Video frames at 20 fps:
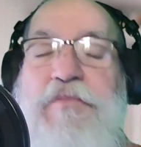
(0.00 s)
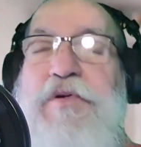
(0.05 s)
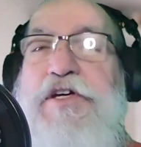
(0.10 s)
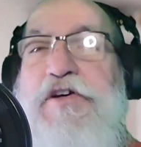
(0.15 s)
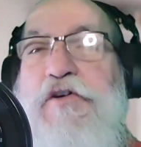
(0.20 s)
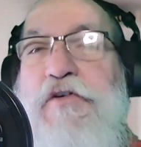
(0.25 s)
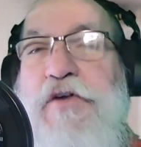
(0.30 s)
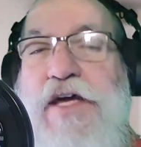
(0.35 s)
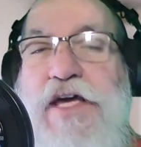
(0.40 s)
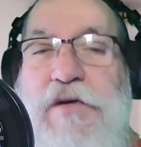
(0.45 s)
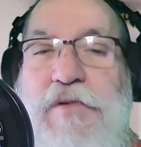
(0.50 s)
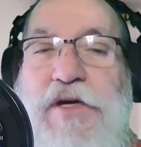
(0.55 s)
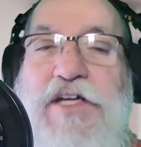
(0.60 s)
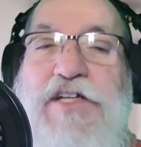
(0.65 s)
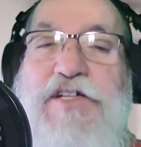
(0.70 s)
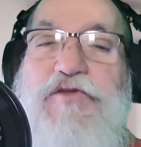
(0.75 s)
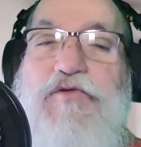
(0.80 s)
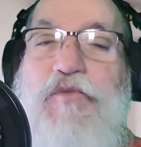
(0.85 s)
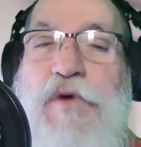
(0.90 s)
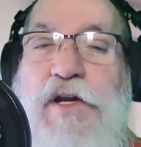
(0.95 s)
But your
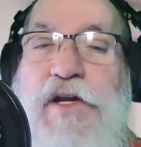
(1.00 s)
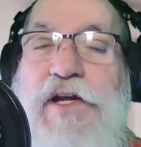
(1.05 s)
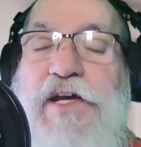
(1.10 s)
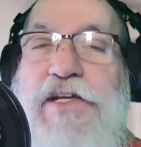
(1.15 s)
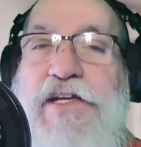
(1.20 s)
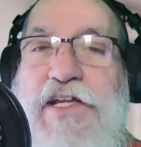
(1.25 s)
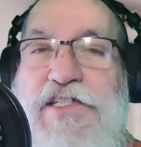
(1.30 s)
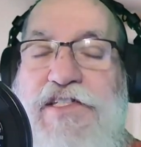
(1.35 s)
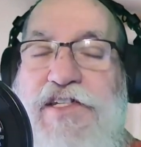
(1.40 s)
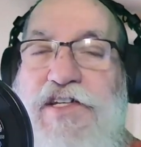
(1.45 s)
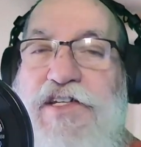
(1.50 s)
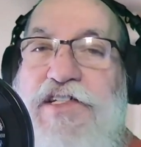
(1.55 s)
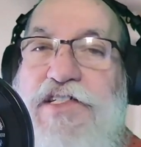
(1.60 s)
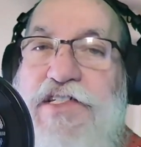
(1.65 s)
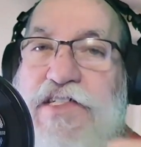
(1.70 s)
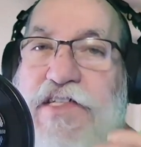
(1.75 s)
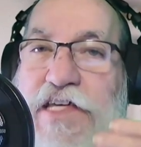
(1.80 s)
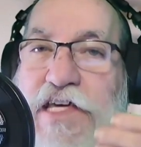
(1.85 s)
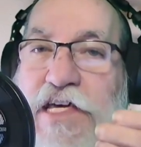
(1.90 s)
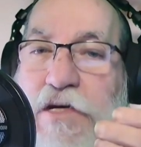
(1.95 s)
image really needs to
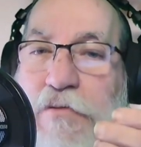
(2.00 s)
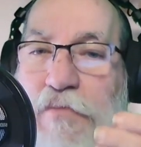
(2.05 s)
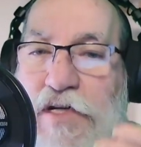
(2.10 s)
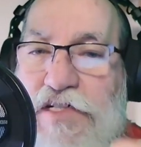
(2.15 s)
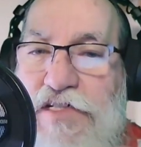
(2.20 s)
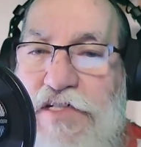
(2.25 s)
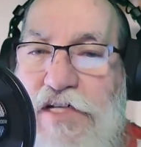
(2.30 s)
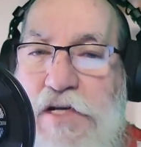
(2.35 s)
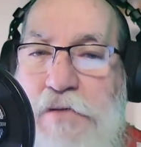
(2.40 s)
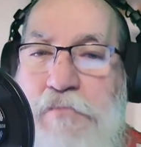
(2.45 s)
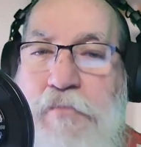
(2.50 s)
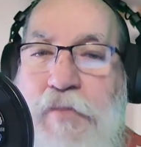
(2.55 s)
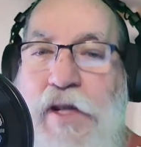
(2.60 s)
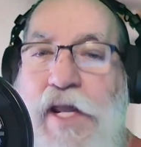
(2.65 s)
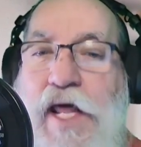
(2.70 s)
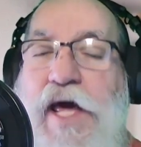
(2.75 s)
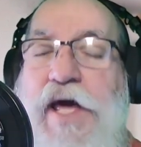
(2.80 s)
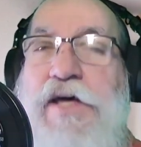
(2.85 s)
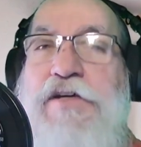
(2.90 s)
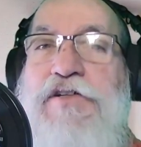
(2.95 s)
seamlessly
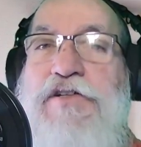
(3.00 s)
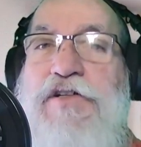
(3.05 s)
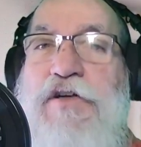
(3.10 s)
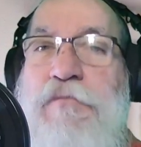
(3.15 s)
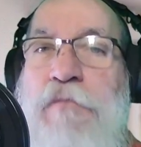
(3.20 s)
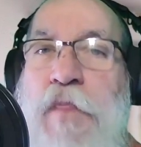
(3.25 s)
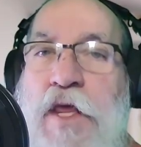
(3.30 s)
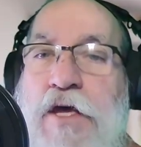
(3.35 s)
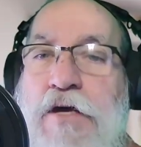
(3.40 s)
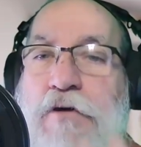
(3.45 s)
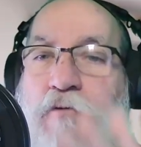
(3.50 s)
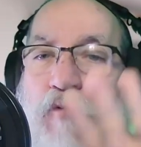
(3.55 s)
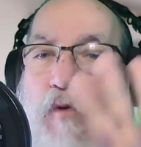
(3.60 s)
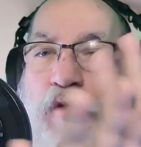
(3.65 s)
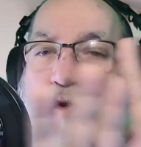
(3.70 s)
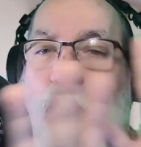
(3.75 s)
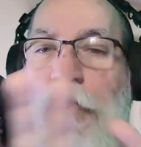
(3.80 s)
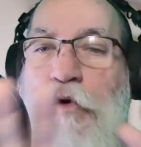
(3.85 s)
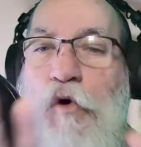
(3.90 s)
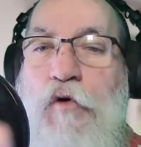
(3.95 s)
blend
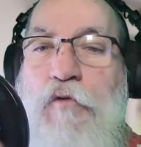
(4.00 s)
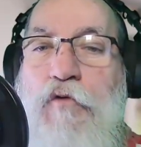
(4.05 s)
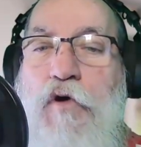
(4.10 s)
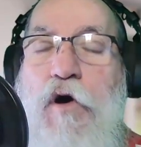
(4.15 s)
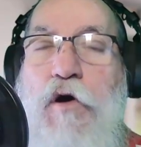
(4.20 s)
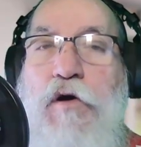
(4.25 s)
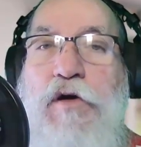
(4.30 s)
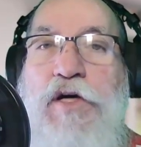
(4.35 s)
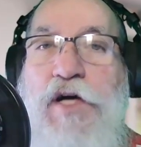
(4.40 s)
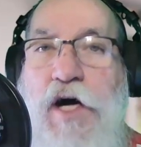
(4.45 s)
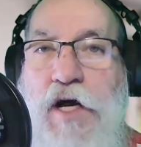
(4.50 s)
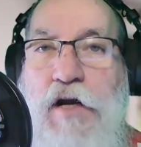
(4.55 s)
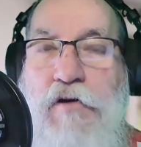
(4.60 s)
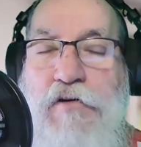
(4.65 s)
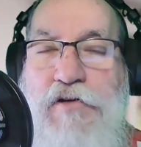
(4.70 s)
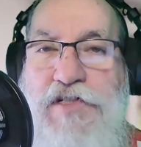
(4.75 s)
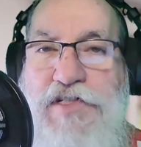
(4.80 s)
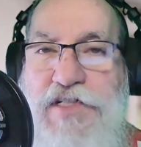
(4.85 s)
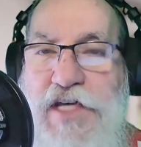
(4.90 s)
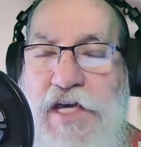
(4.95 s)
with your overall
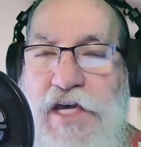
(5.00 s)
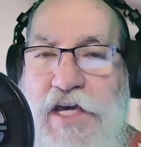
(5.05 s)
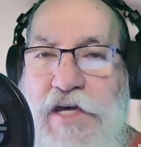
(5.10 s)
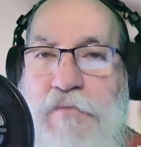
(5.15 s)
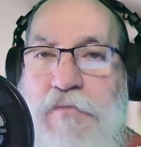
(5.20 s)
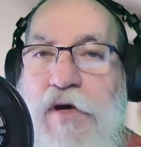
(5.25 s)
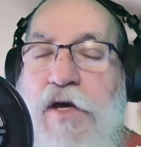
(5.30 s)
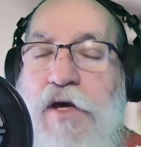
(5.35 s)
color scheme